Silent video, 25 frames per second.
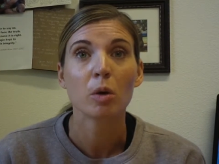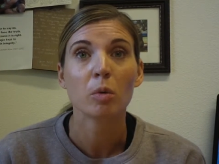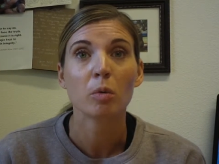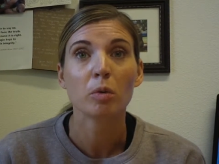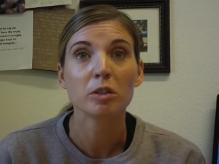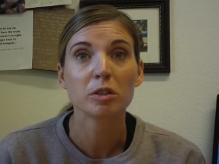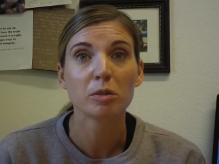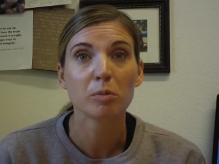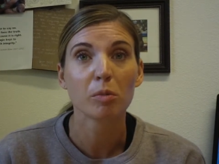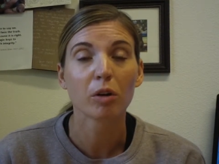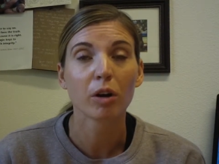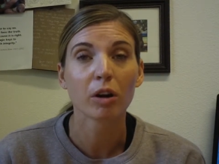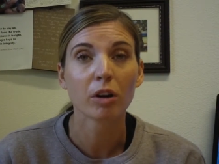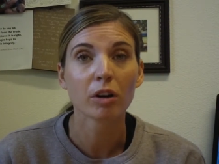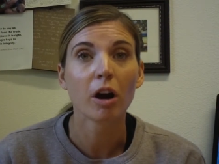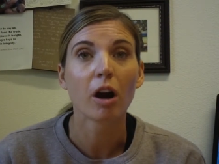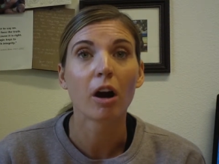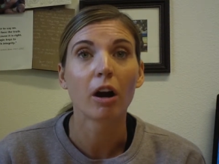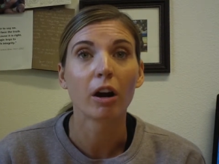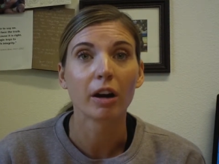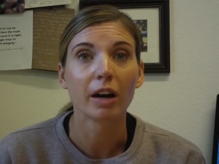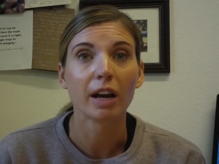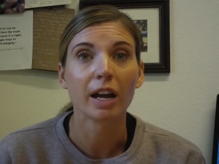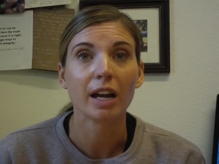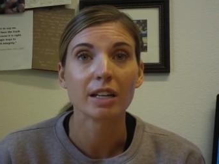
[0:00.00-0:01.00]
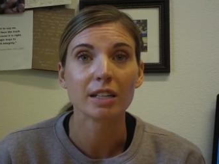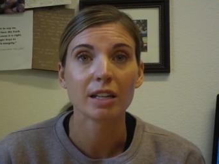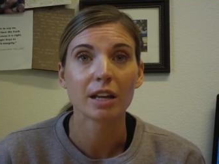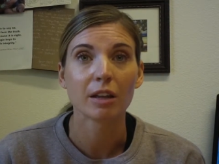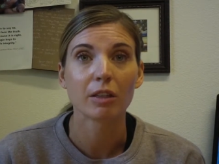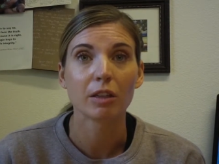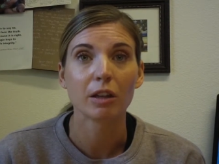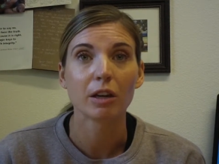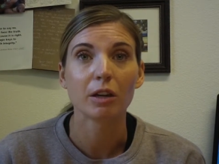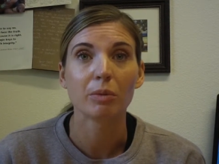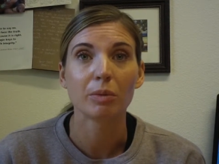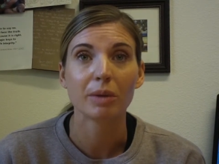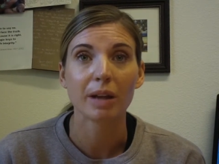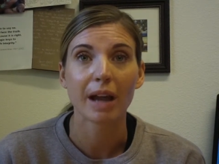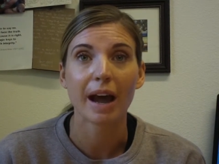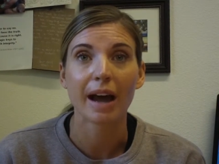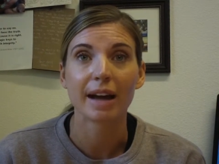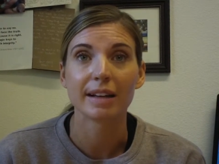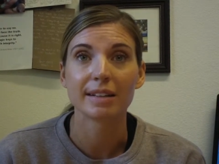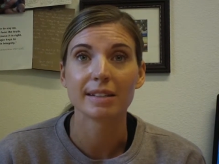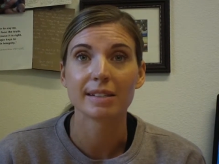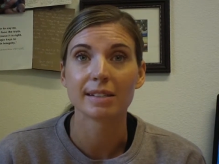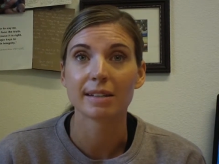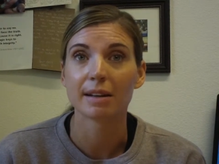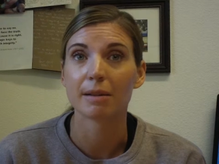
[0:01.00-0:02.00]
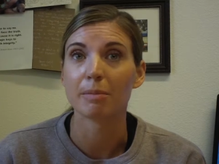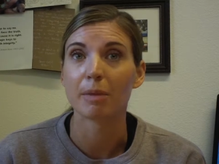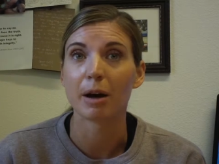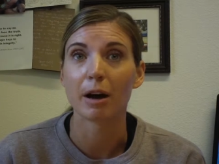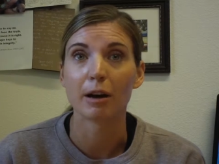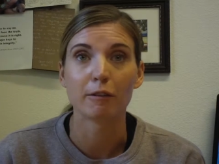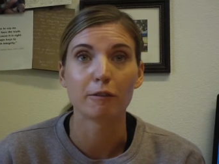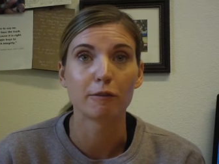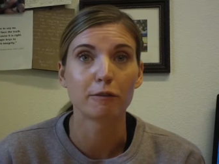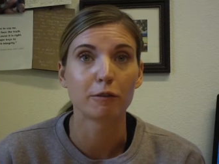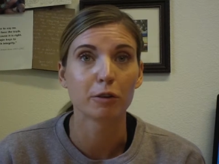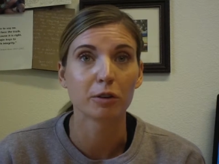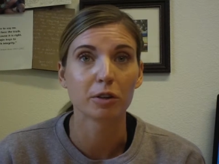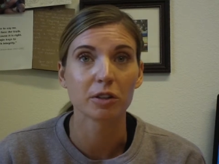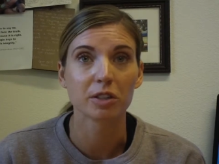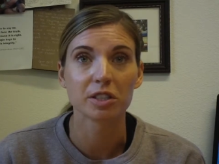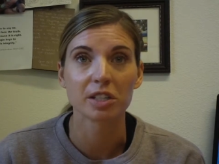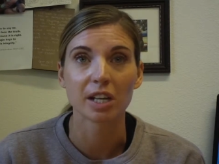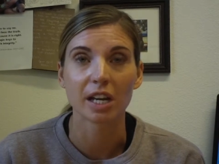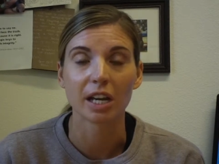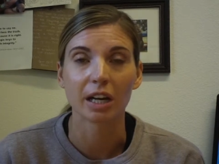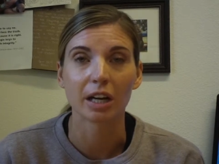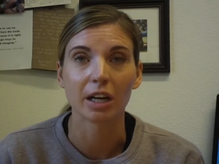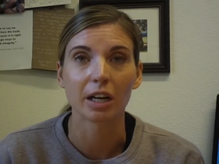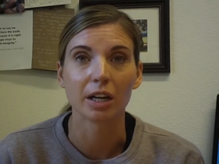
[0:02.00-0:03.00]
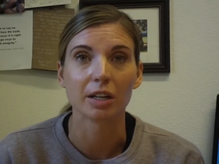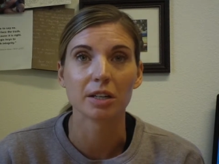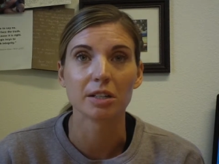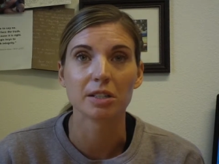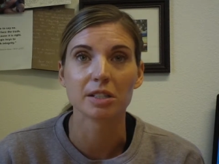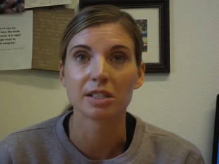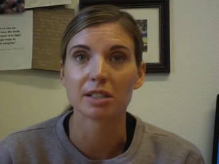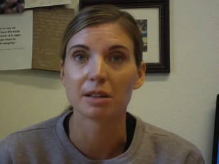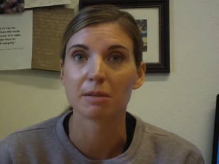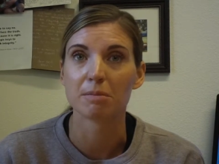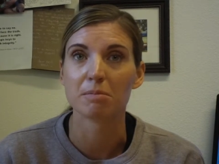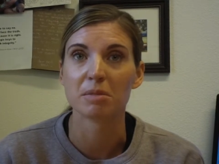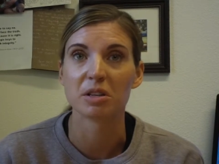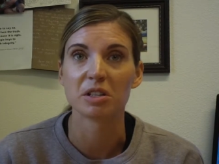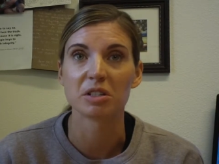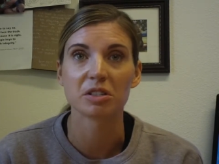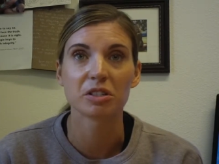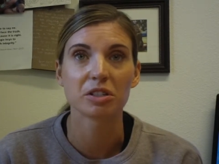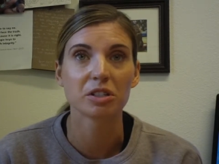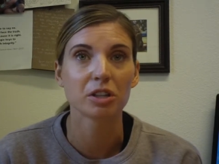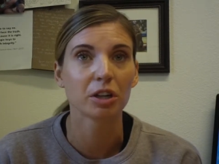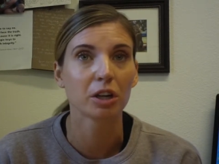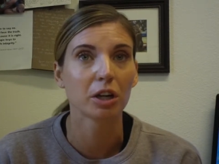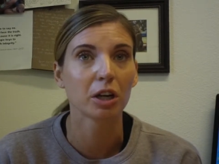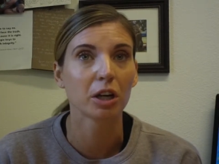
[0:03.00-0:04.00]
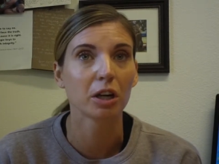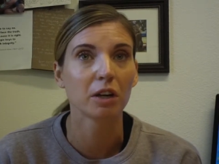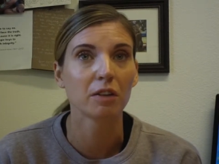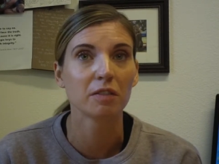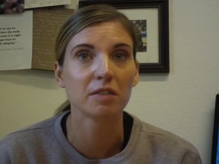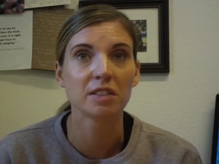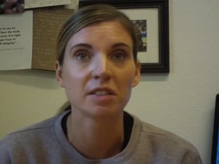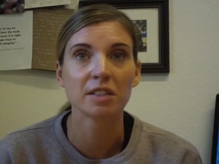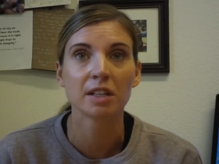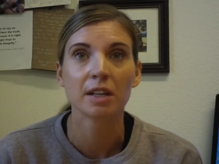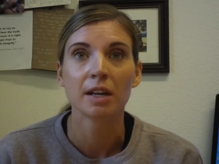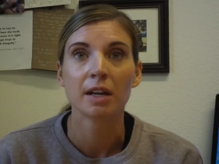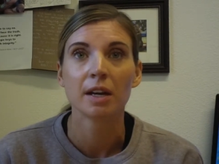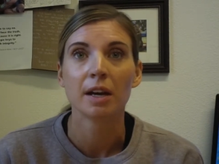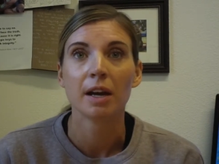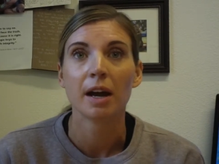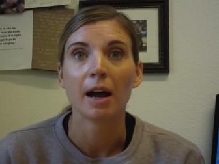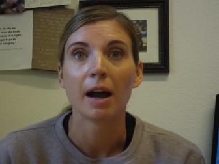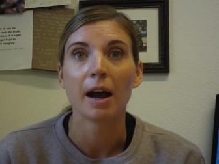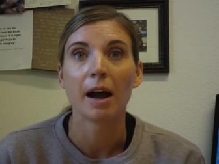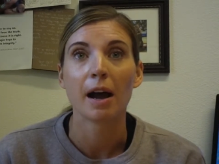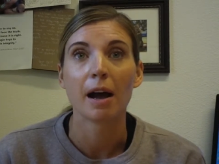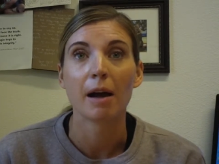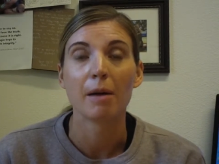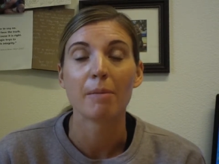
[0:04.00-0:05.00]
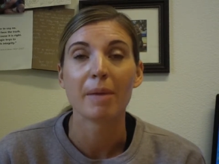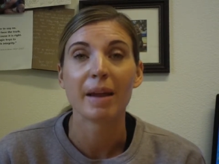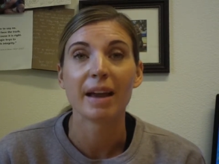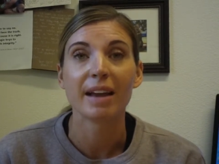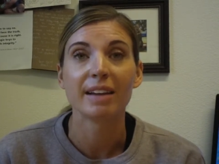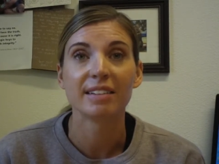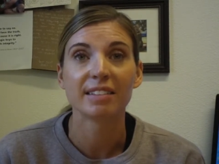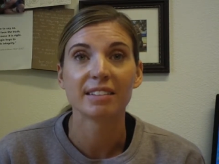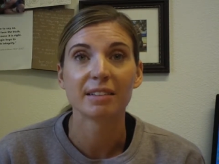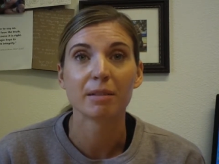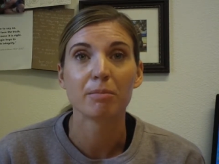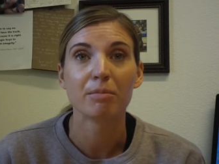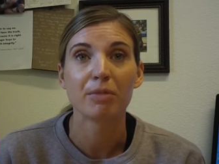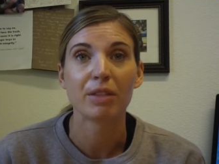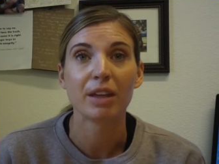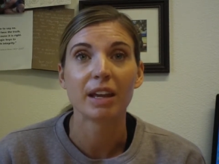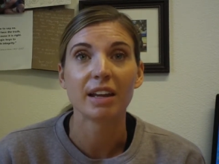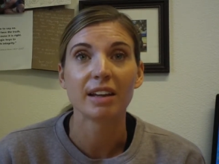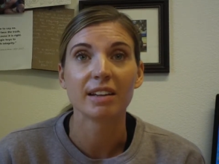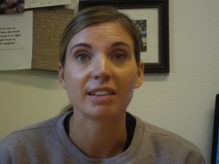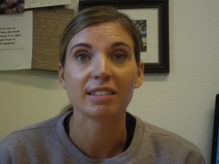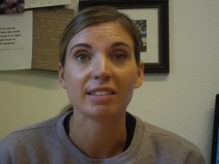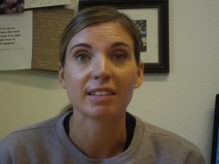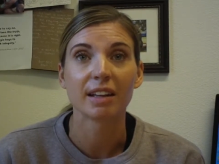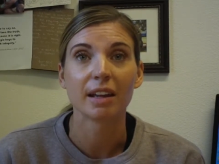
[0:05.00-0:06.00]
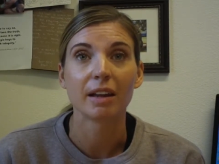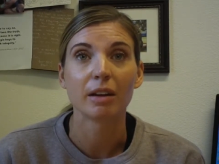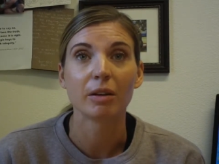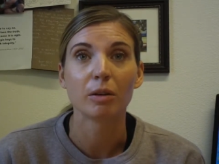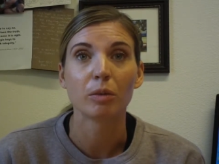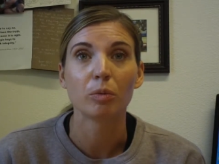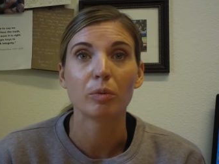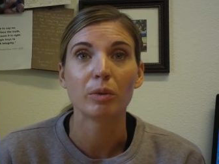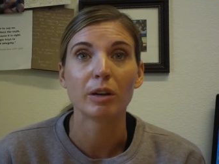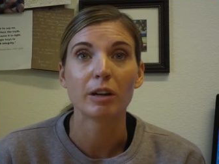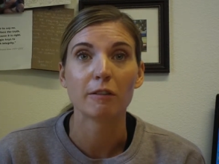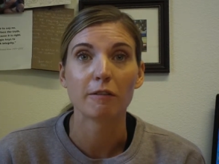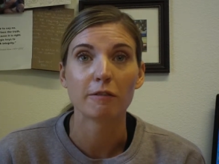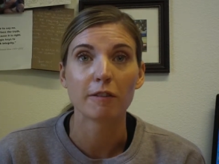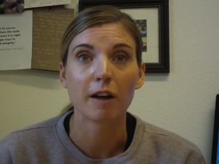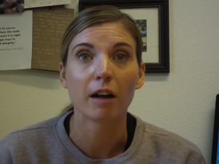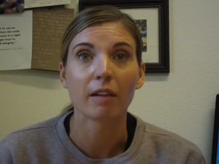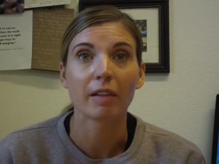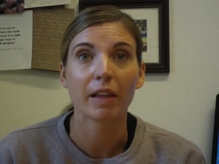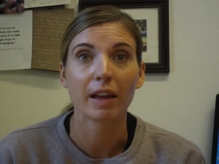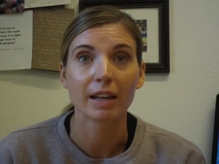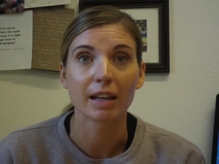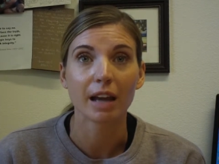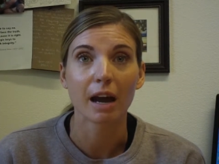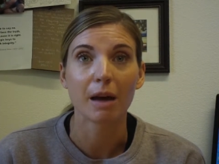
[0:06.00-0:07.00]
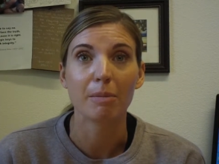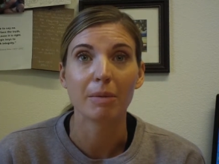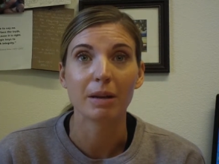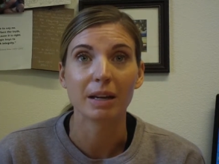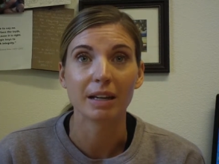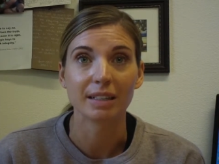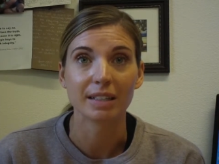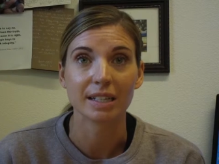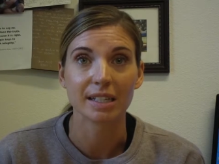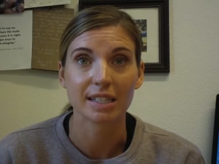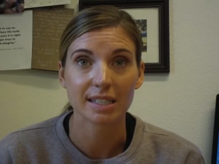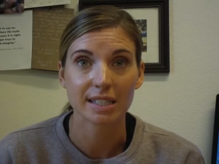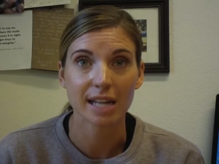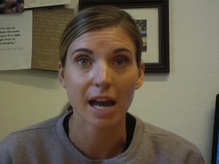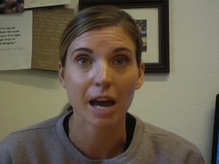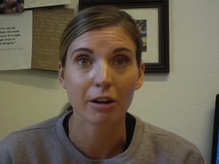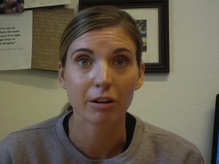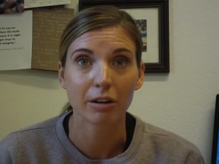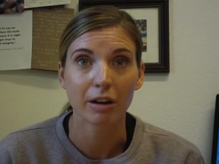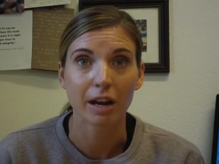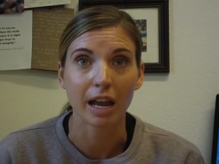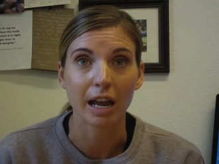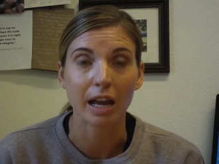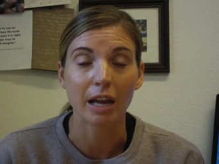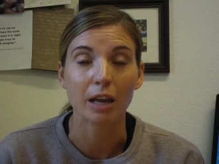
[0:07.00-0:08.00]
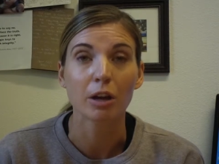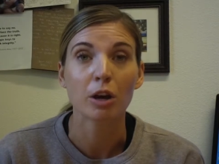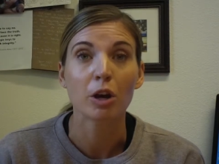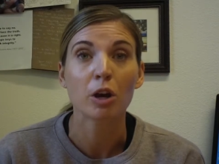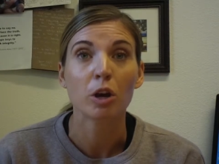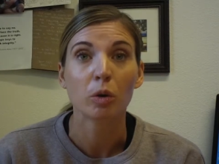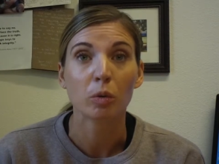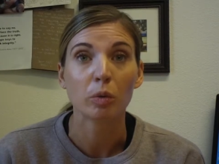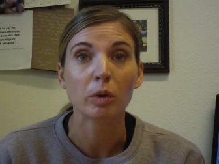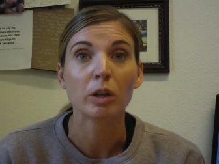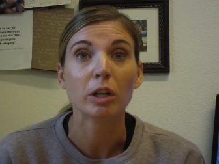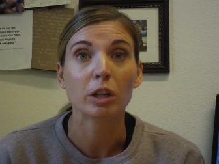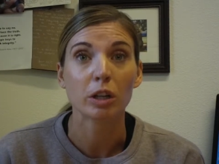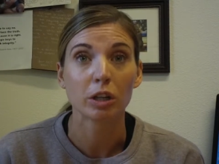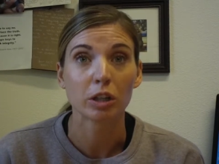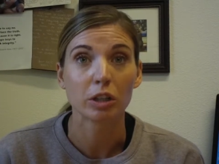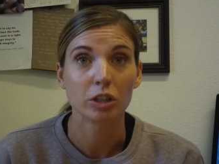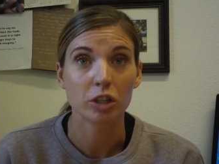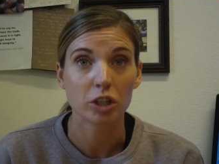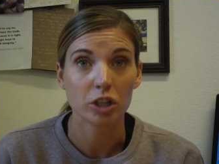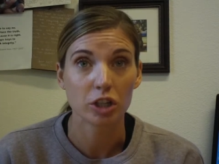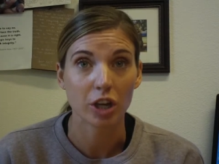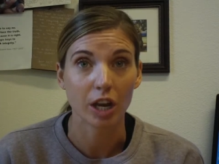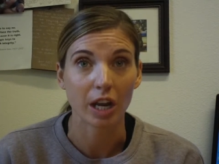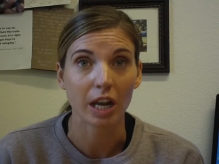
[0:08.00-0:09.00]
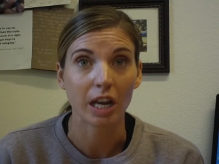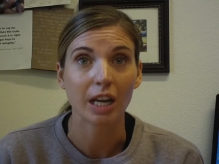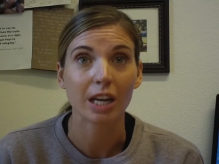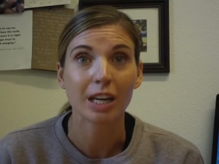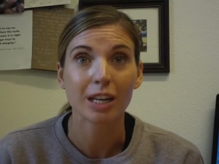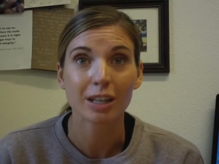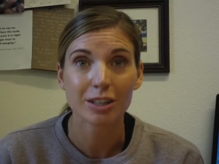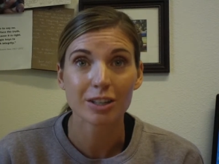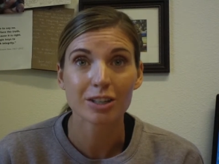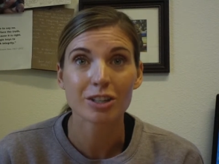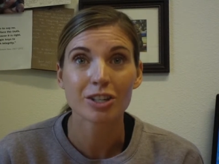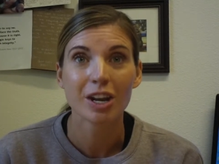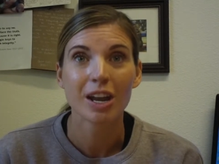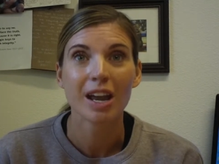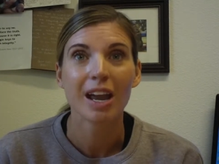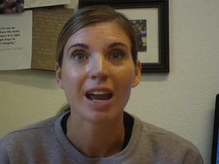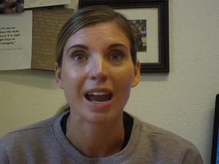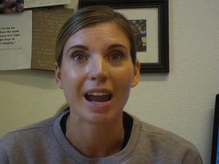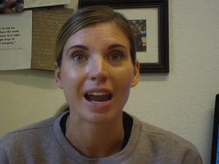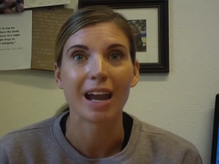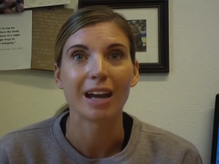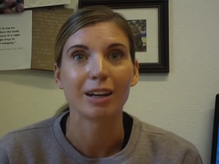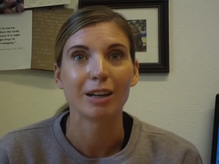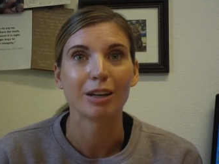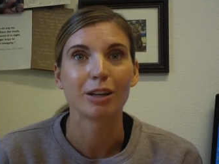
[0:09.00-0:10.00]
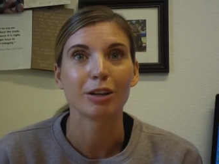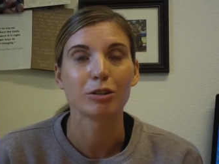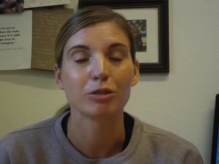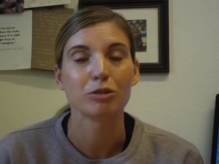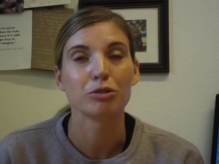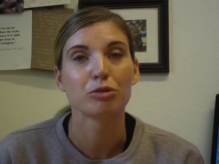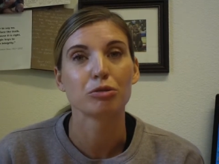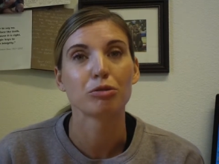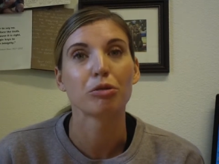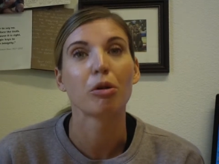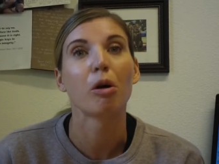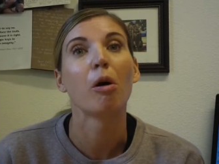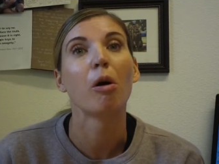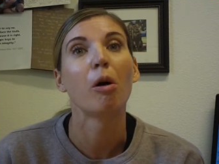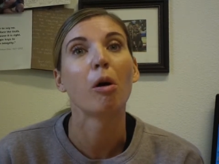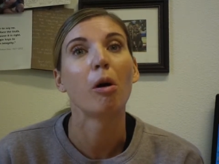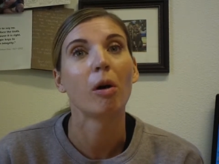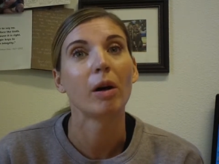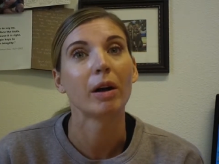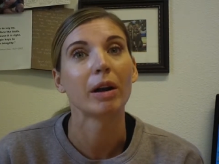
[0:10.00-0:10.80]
was more on our end. I think we had some unforced errors, some missed serves, and some things that we felt like coming into Saturday we could change and control.